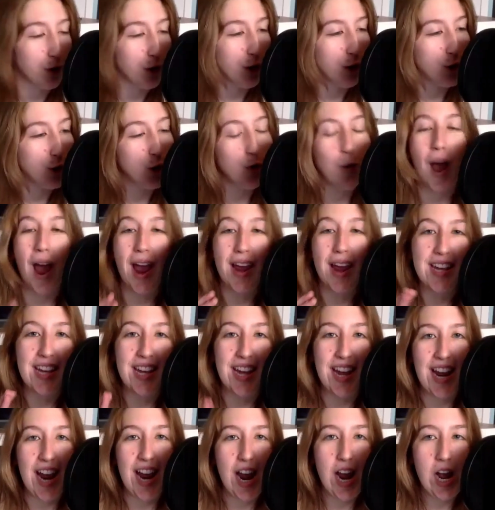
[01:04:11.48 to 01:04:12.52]
you too, I
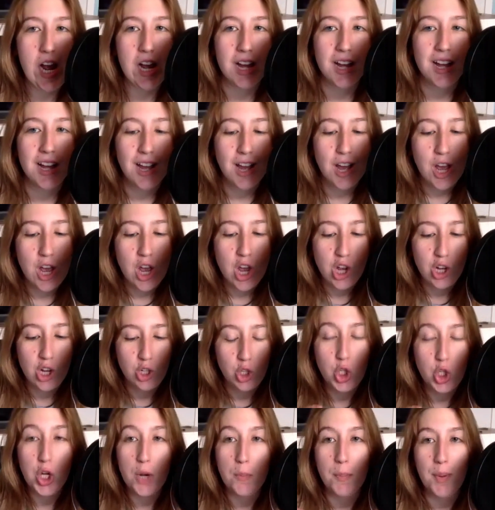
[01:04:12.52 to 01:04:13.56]
can't
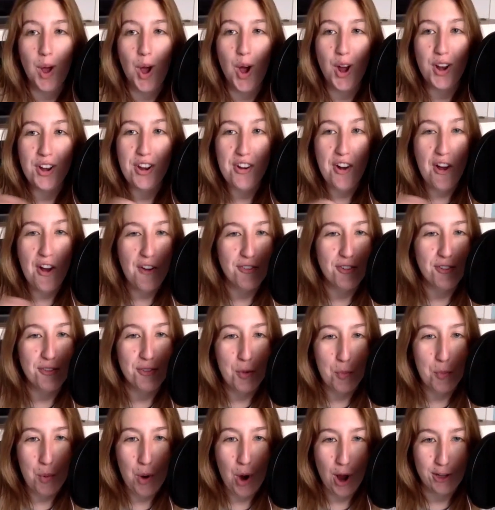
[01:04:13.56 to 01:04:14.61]
jump on and off of a
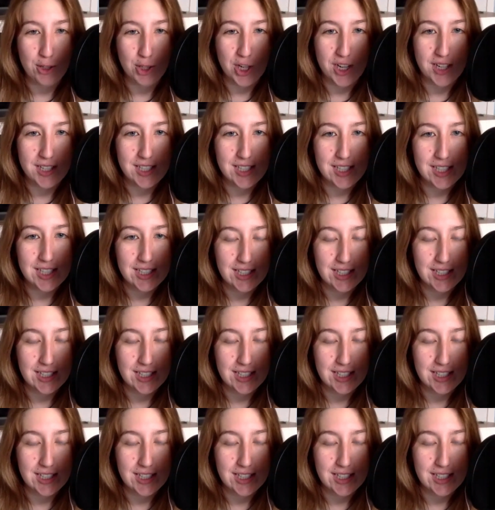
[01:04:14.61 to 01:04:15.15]
project.